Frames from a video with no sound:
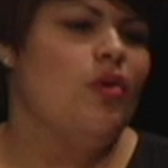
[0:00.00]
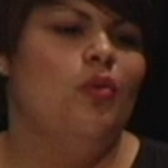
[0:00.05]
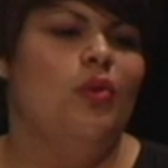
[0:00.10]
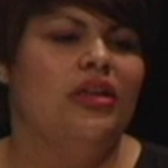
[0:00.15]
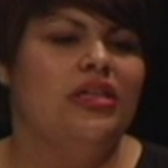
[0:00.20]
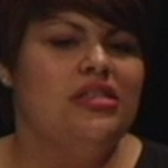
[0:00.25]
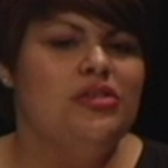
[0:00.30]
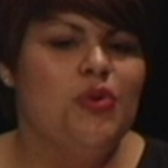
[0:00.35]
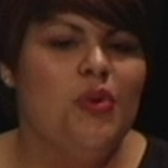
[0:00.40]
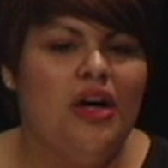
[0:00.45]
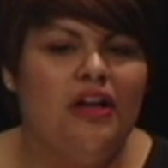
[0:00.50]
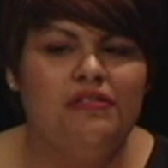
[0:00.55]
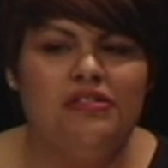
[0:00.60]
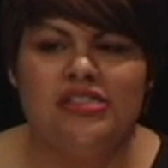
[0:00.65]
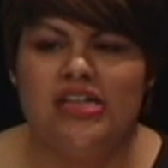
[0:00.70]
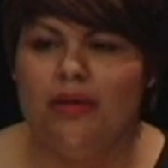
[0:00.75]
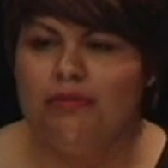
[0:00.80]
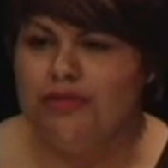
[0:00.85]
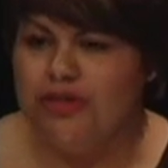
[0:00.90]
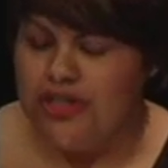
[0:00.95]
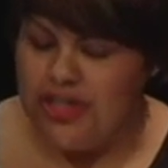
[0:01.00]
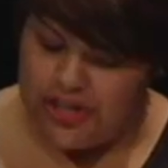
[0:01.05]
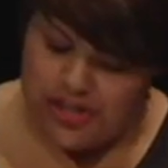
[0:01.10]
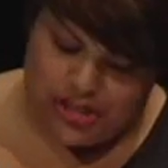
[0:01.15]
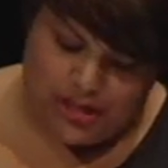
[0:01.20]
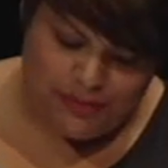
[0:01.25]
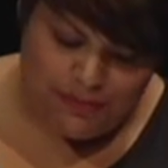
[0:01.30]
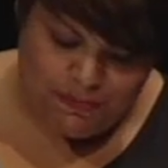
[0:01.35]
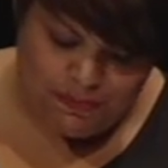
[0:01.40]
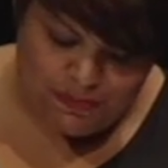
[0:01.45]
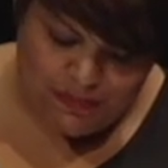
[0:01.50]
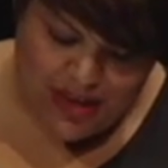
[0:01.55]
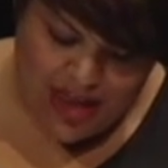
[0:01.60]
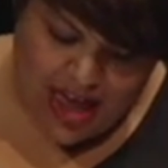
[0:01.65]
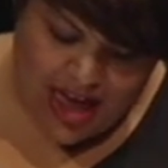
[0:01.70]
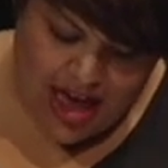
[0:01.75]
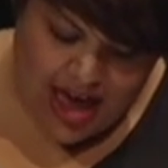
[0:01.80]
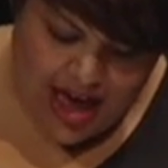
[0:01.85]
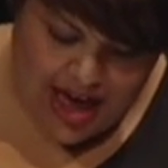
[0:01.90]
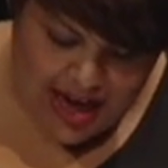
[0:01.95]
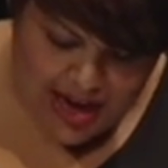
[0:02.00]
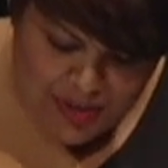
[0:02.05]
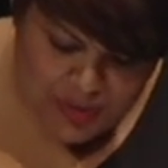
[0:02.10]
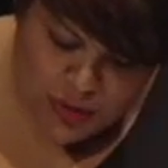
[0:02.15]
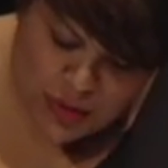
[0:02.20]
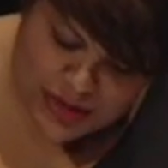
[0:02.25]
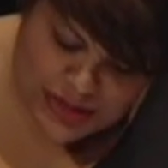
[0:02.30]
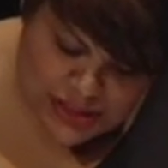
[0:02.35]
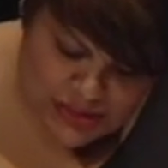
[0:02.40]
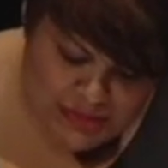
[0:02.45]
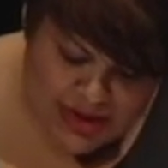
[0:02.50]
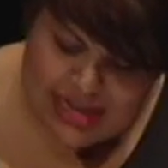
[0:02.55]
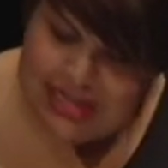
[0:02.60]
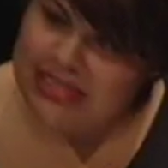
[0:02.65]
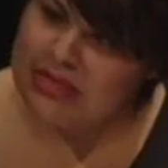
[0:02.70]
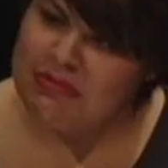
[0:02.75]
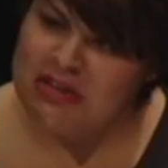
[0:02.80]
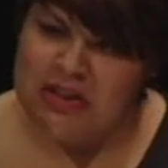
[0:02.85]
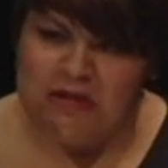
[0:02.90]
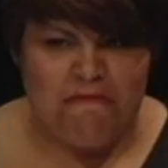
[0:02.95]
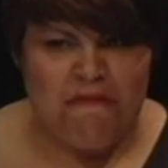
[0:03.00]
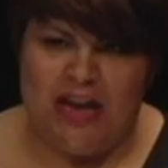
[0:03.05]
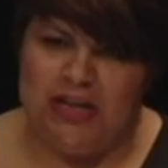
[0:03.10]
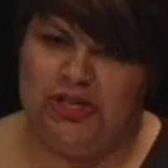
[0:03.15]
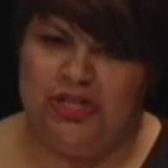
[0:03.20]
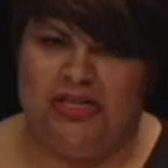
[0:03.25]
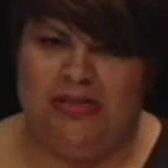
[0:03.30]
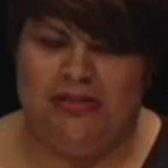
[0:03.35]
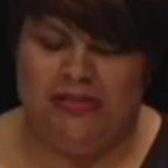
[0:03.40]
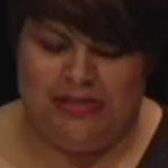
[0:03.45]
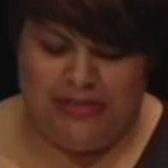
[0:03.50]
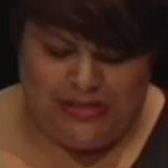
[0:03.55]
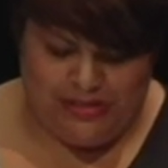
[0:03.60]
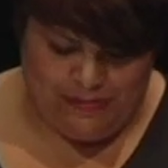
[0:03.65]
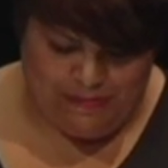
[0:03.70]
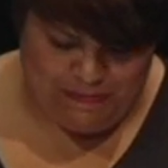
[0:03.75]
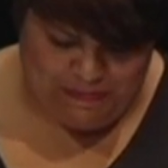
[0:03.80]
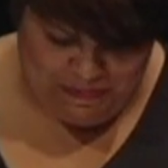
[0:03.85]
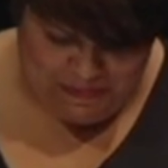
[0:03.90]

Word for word: Well, in 12-step tradition, I am going to make some confessions.